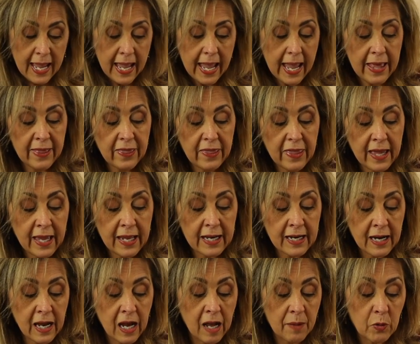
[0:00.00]
And
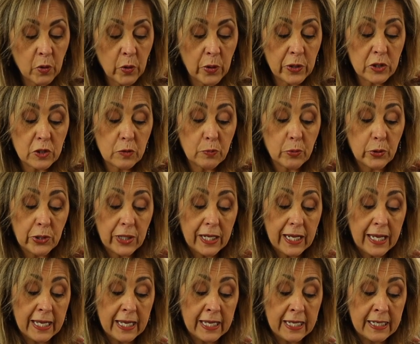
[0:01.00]
then I'm going to
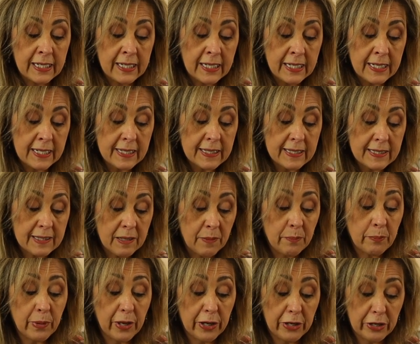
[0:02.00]
put in
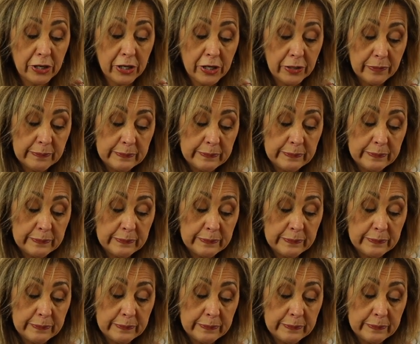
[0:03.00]
some butter.